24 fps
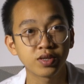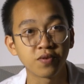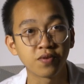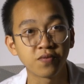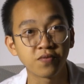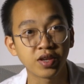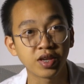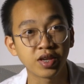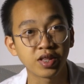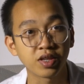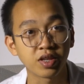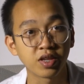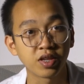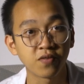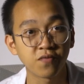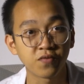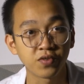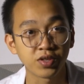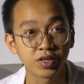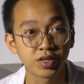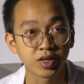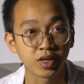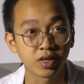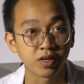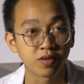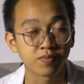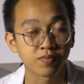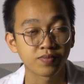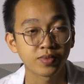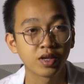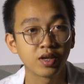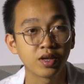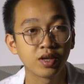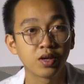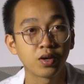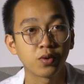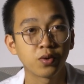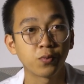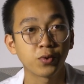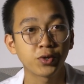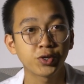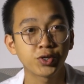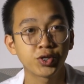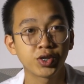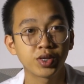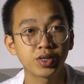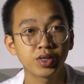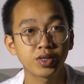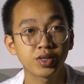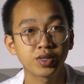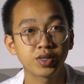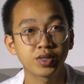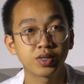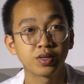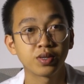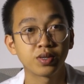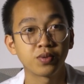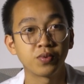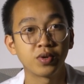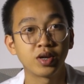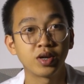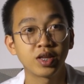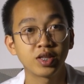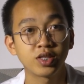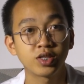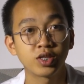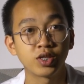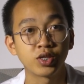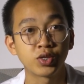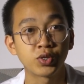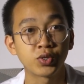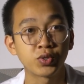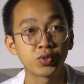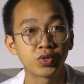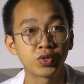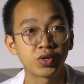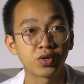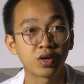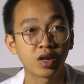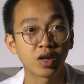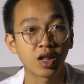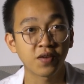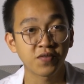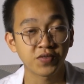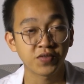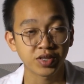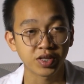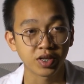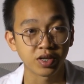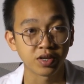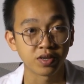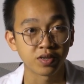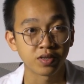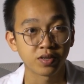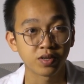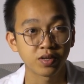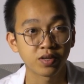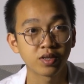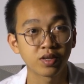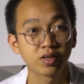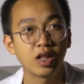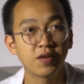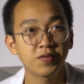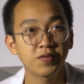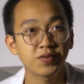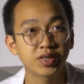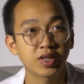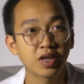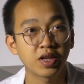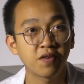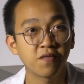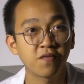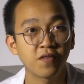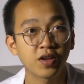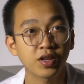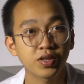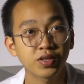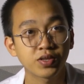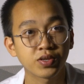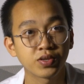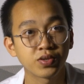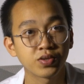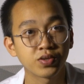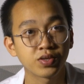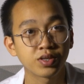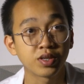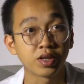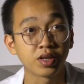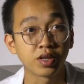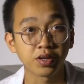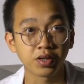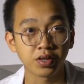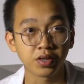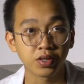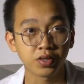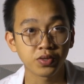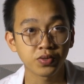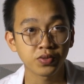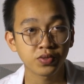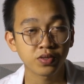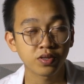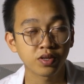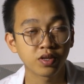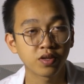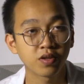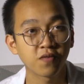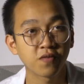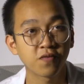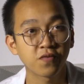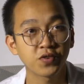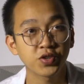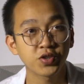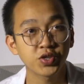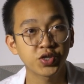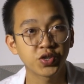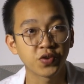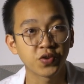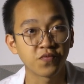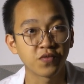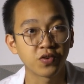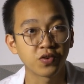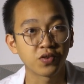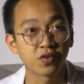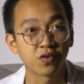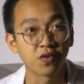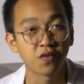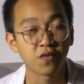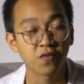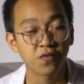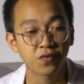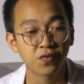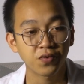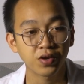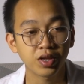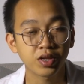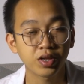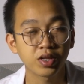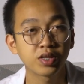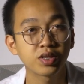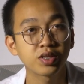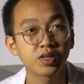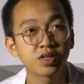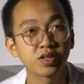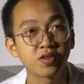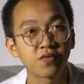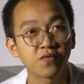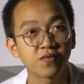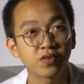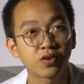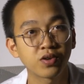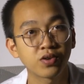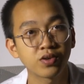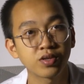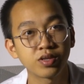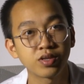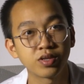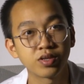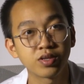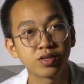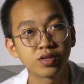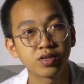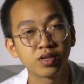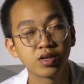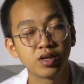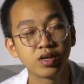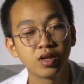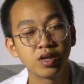of getting infertile, which is related to your lifestyle. Lifestyle factors include, first of all, frequency of coitus.